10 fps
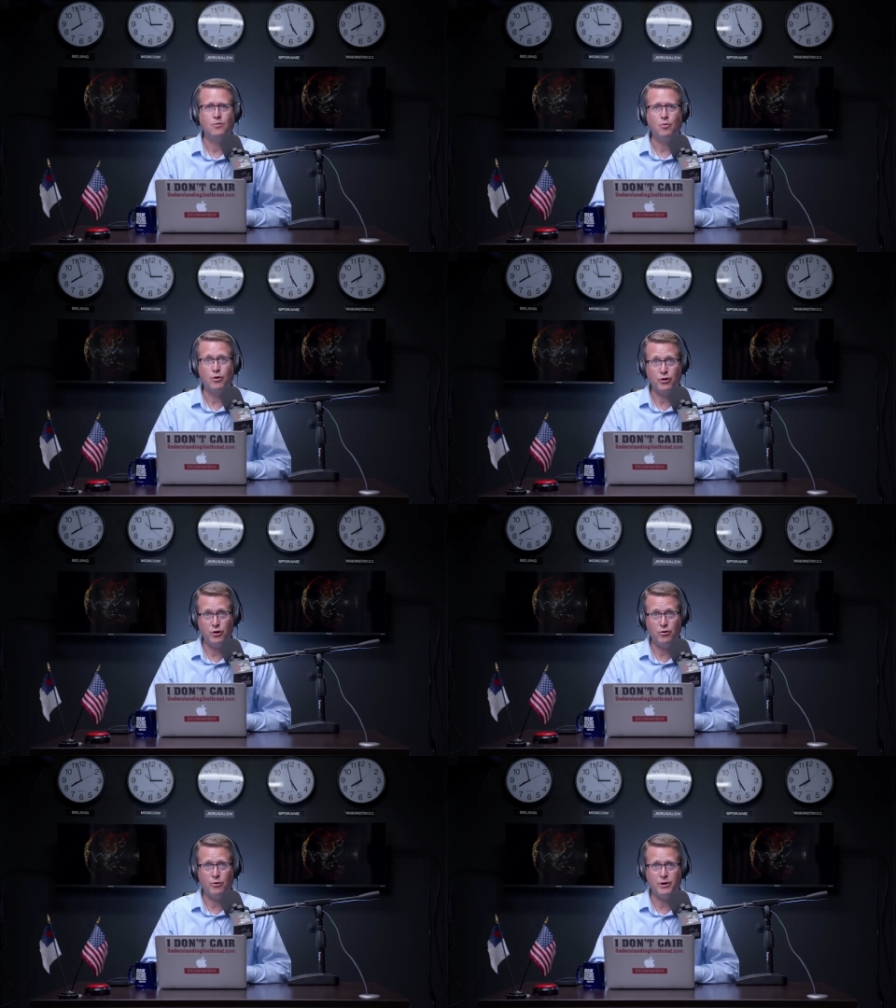What are
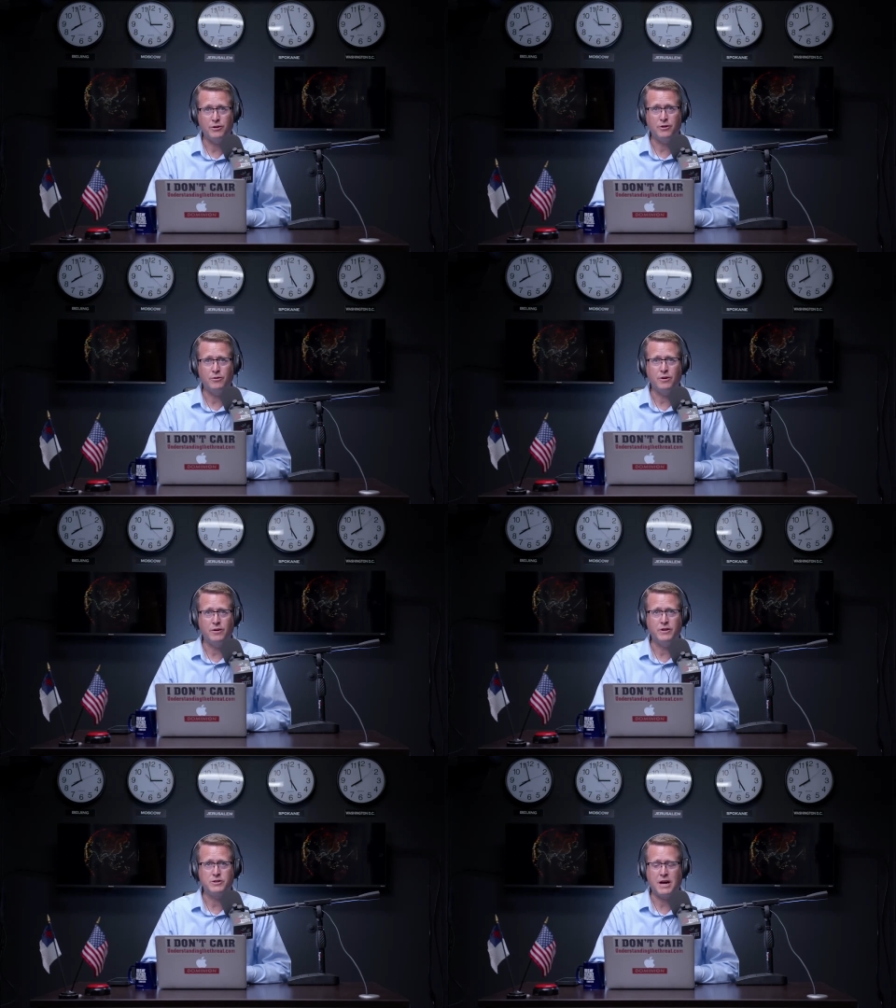you going to do
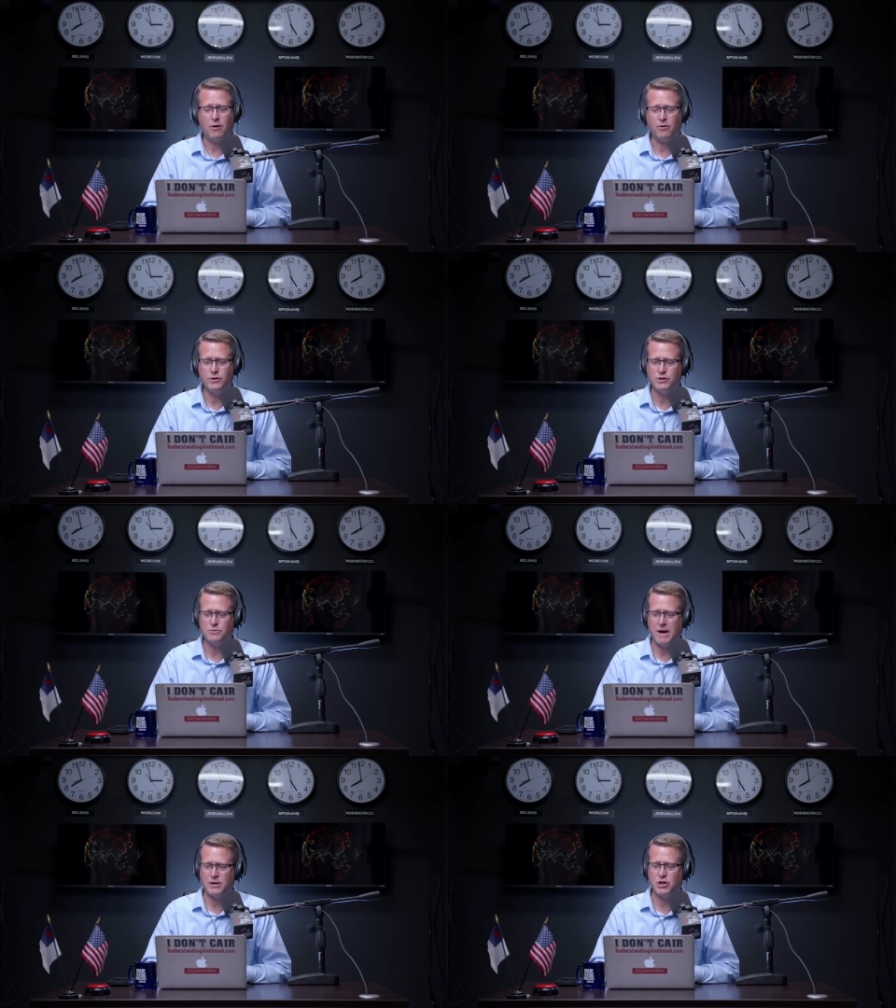in this hour? This
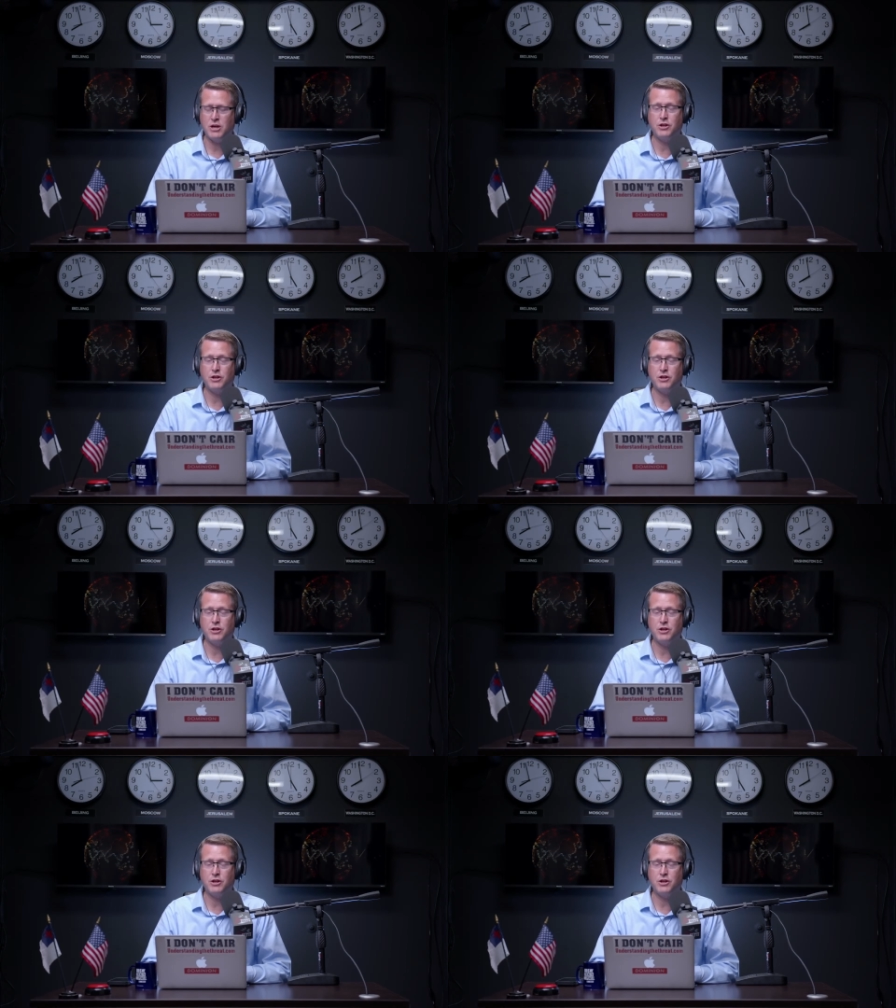is Matt Shea.